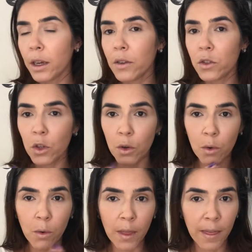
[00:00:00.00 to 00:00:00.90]

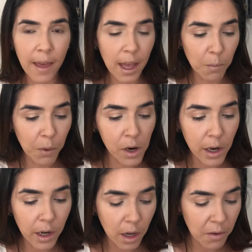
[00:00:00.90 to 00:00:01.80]
So that
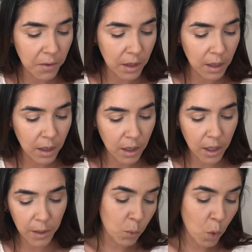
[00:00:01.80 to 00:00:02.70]
part of the